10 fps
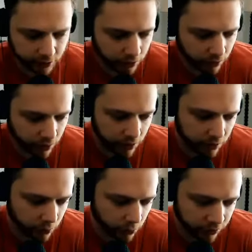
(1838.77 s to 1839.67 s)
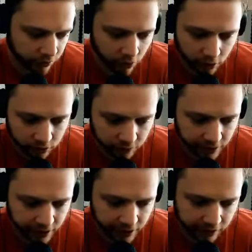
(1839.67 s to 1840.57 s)
agree with all of
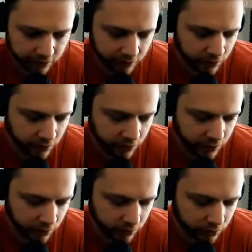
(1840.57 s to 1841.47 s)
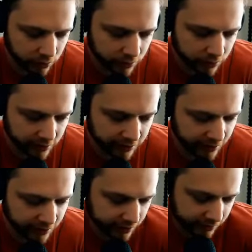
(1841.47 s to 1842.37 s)
that and you know
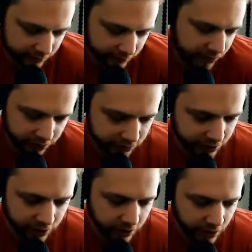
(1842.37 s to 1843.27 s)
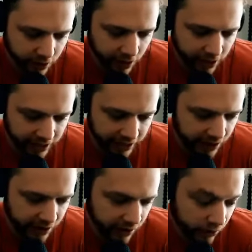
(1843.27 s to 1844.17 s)
just like you said
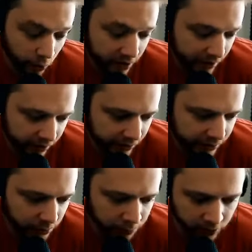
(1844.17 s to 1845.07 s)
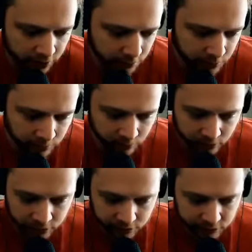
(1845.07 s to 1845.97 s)
and and the way that I like to put it to
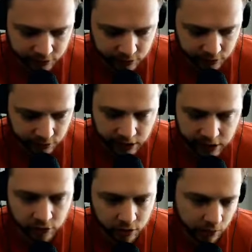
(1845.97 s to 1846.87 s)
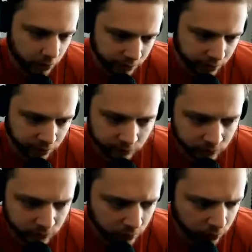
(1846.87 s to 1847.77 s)
people is you know how long have you
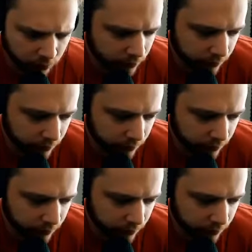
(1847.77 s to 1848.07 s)
been